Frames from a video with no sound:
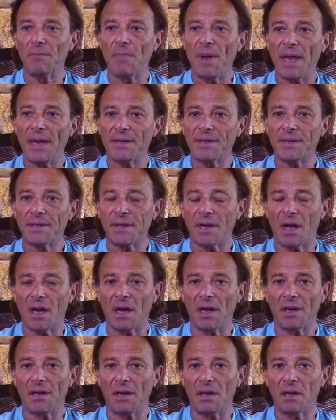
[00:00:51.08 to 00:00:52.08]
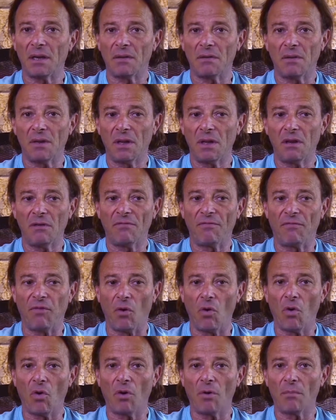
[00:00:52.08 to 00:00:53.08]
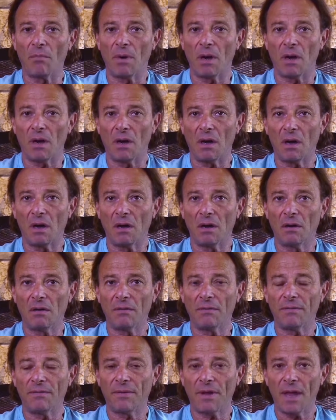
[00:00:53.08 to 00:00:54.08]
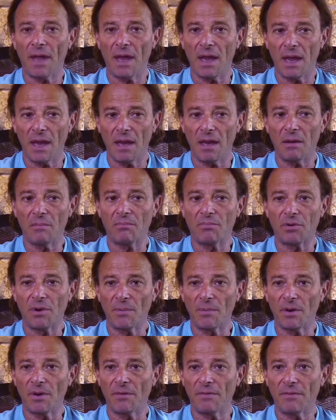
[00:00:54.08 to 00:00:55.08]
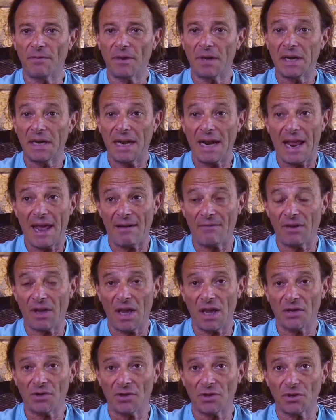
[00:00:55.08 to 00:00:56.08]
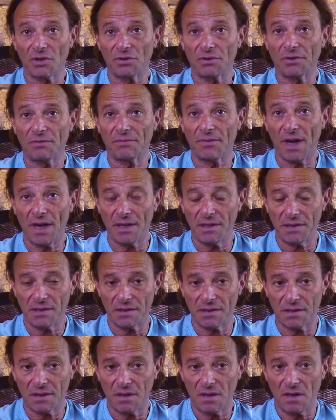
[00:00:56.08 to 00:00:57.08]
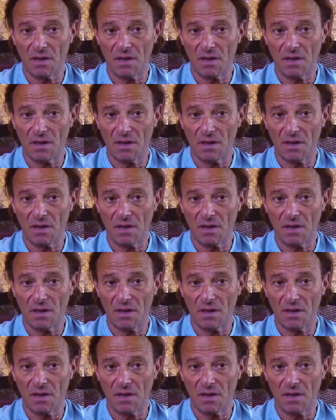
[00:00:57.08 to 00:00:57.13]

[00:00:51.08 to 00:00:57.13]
based on the form of a primitive navigational device